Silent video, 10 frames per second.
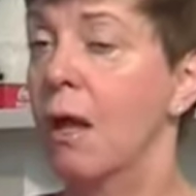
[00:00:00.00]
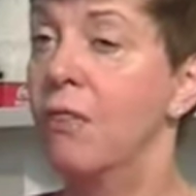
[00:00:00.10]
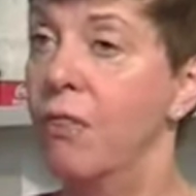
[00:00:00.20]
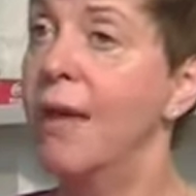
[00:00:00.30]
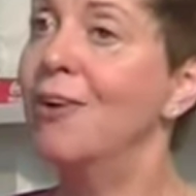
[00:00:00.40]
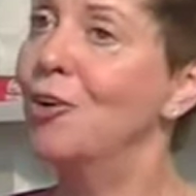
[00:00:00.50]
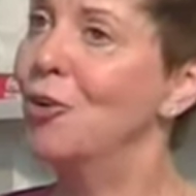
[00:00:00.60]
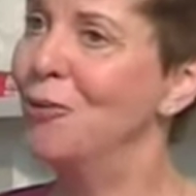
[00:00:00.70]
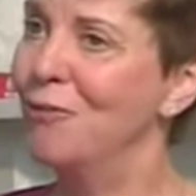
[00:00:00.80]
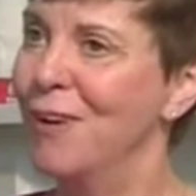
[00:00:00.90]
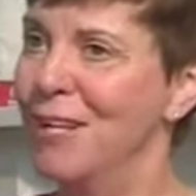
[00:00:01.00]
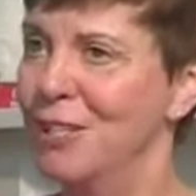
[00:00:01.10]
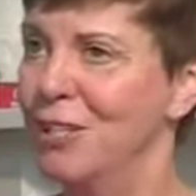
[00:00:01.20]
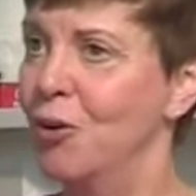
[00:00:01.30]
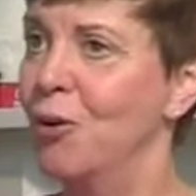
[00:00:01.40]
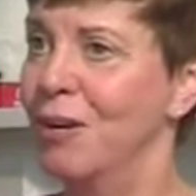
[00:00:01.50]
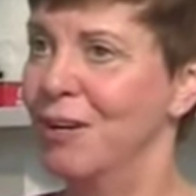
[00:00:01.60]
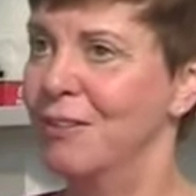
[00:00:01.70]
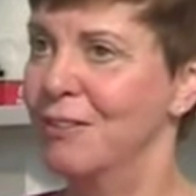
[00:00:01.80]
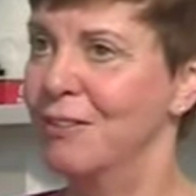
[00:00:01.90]
then couldn't face the
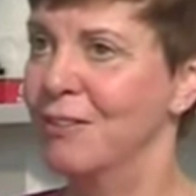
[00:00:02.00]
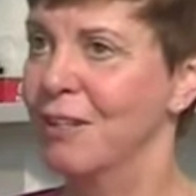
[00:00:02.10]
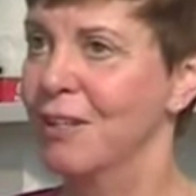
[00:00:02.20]
audience.